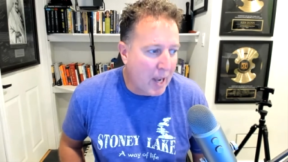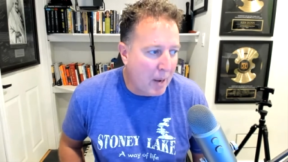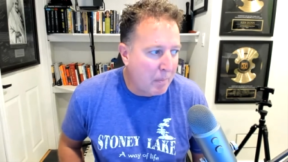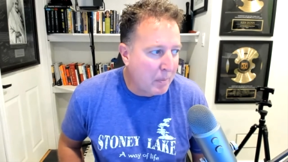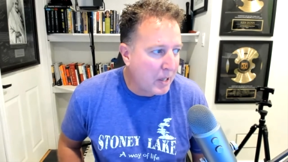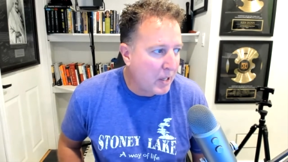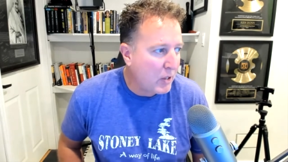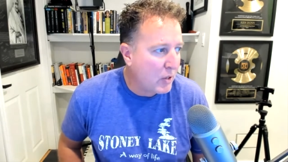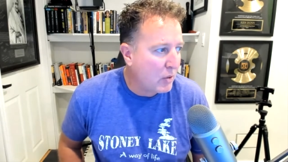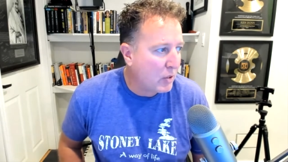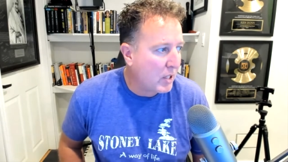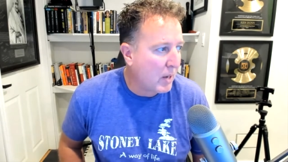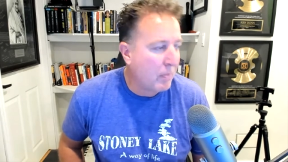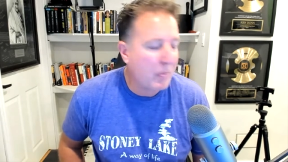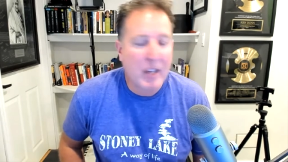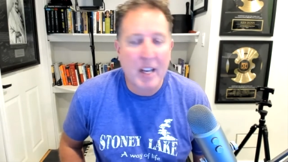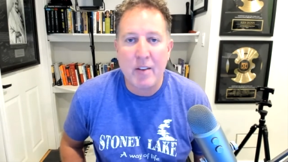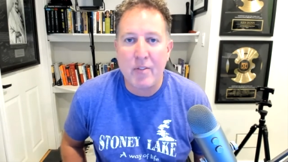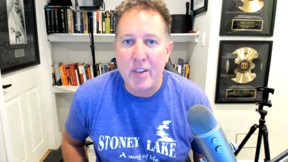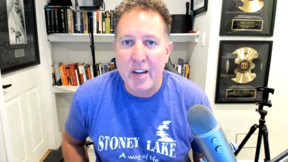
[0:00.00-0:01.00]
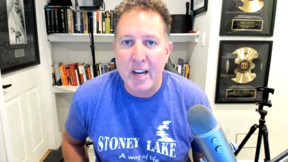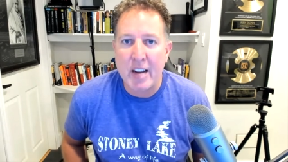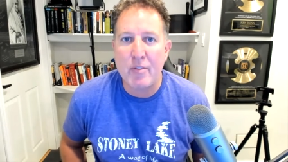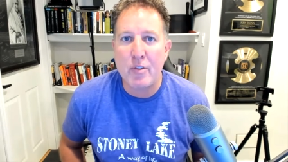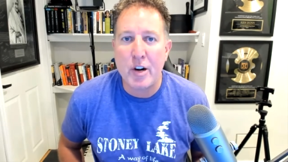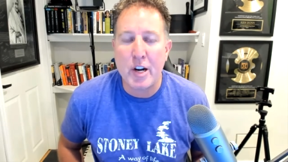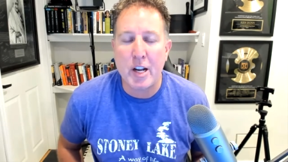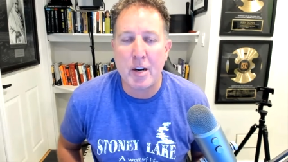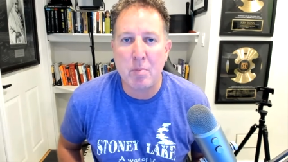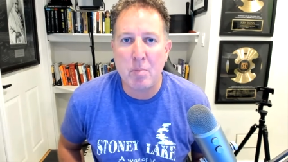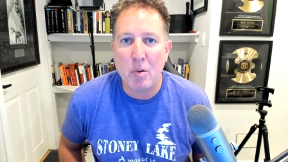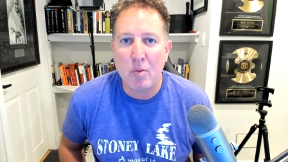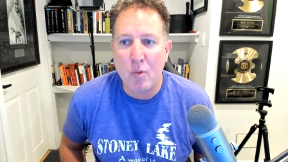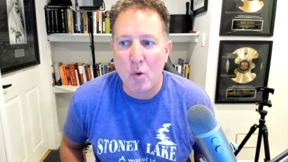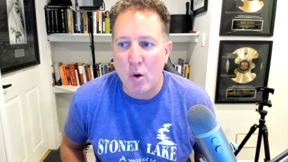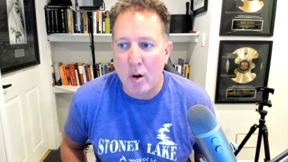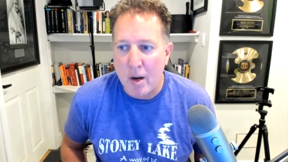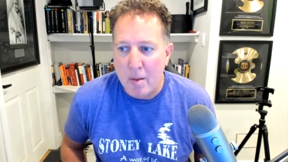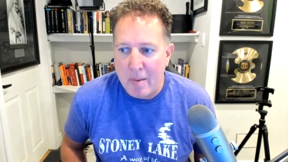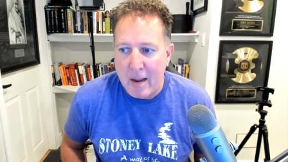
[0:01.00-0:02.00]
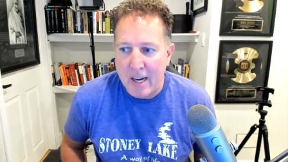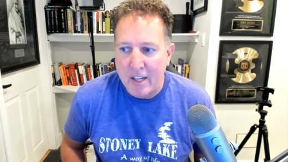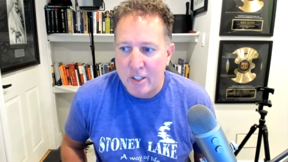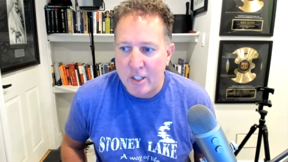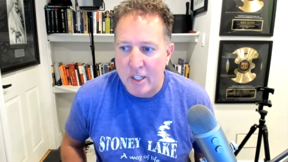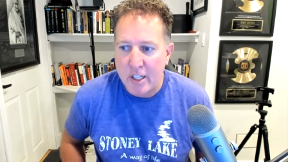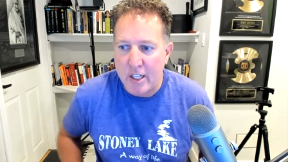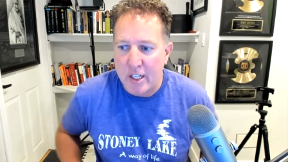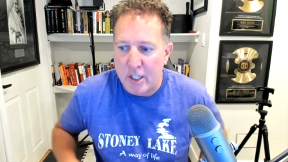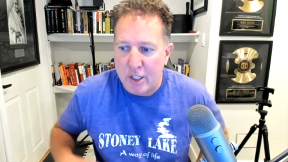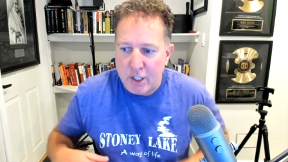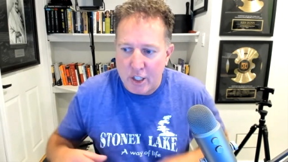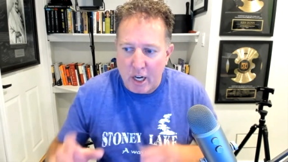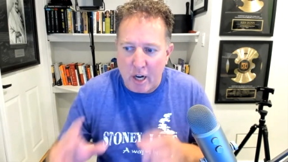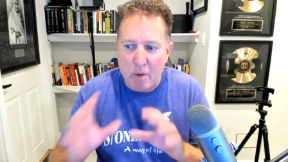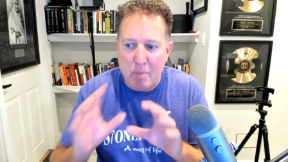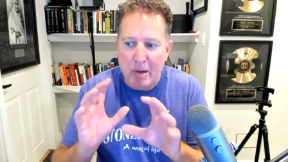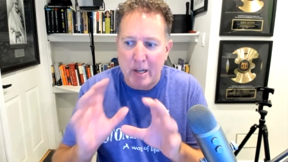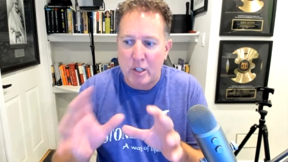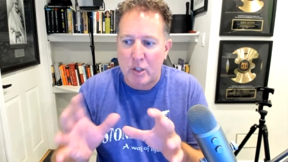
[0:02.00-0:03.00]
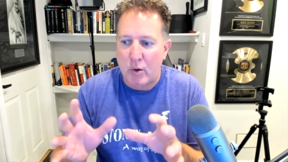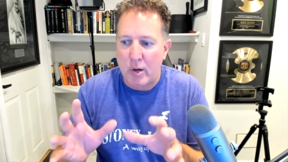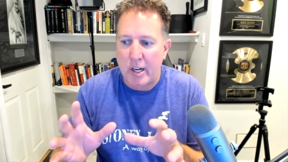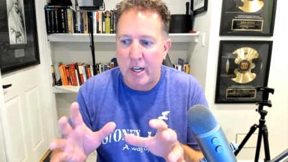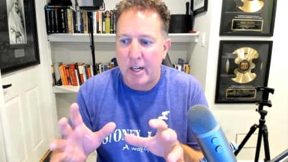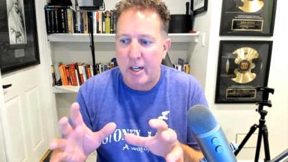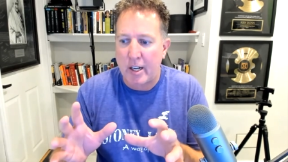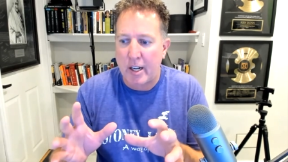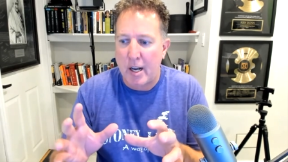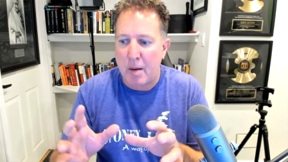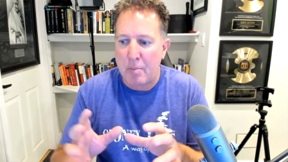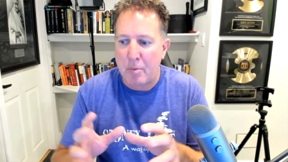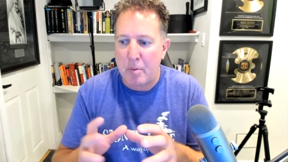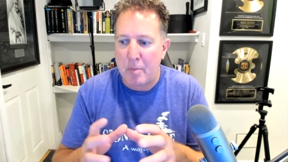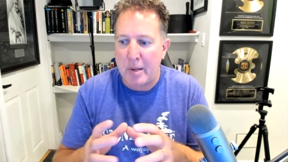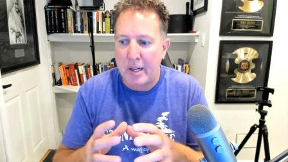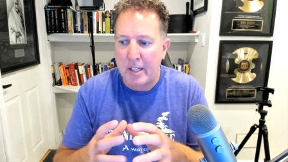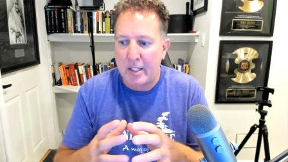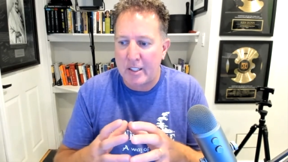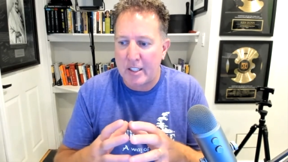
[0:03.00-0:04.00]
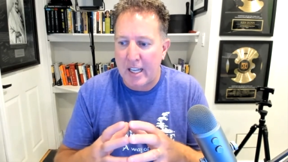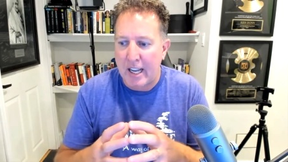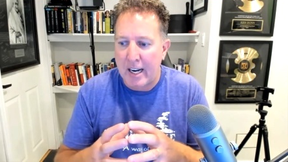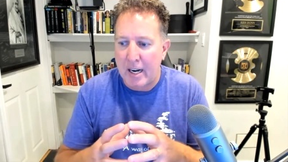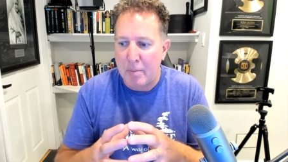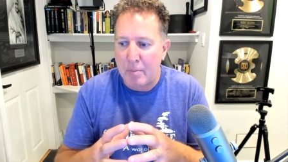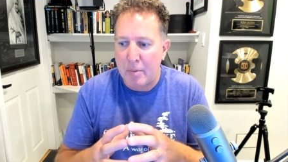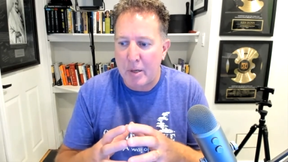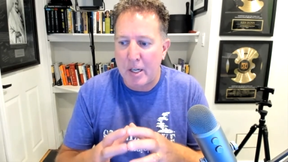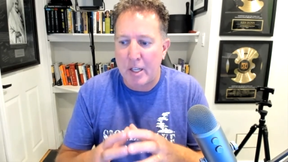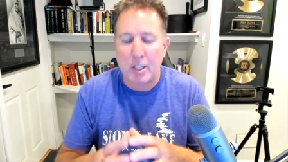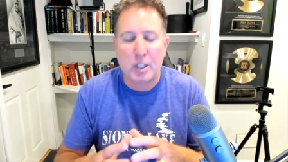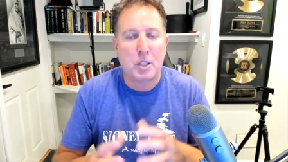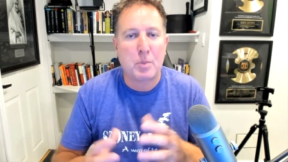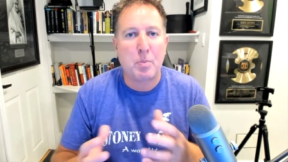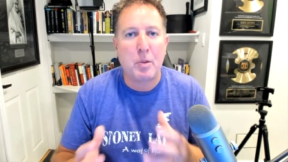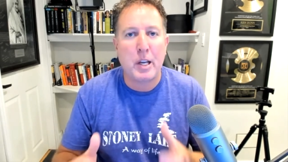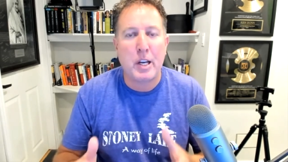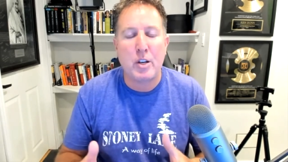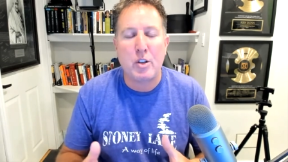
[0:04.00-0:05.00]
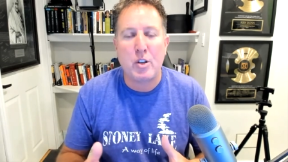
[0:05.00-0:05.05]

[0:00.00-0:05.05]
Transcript: I'm going to do something I've never done before. I'm actually going to share my screen in a couple of minutes, and I'm going to explain to